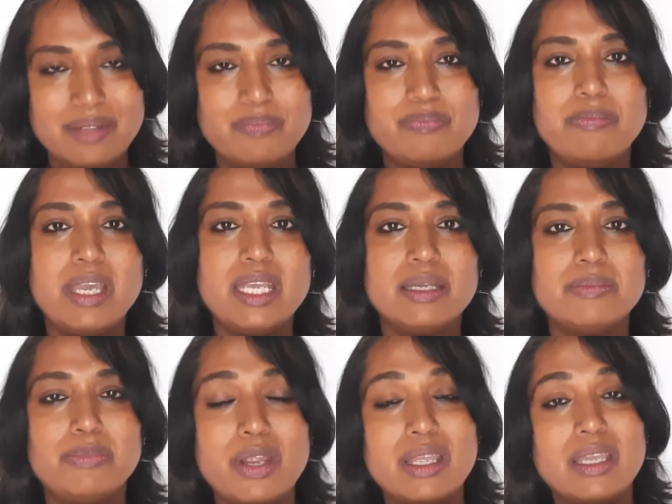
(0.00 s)

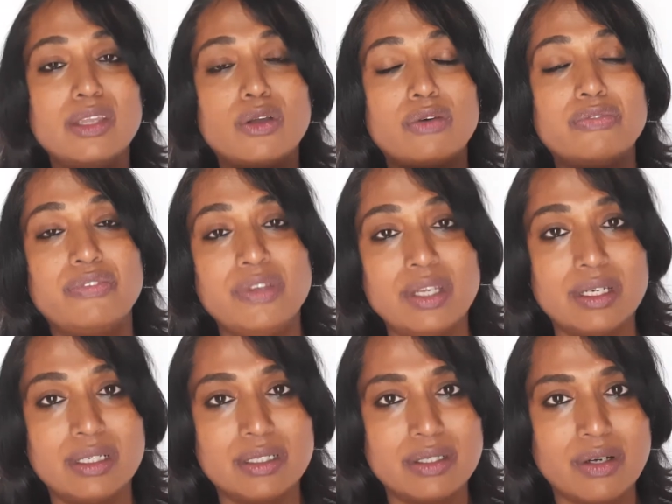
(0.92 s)
breaking your
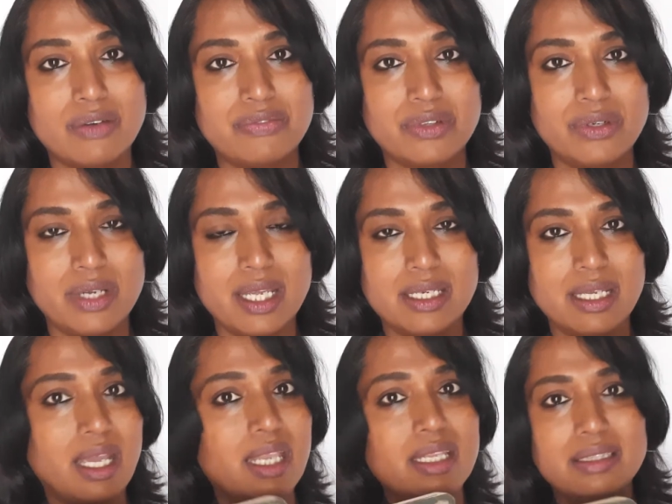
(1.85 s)
fear of creating
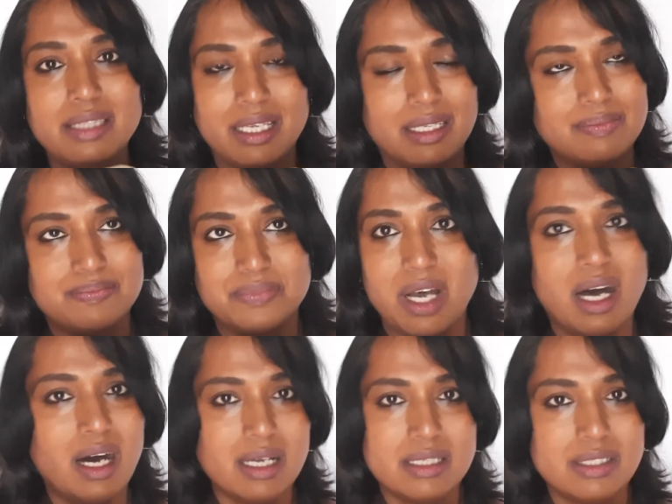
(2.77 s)
anything
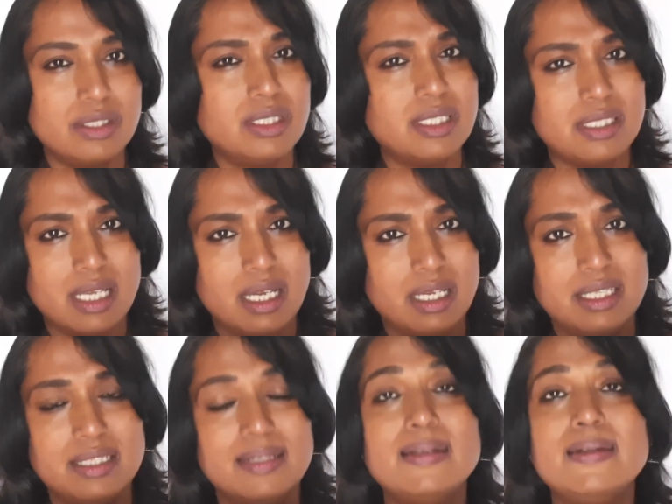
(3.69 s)
art, design,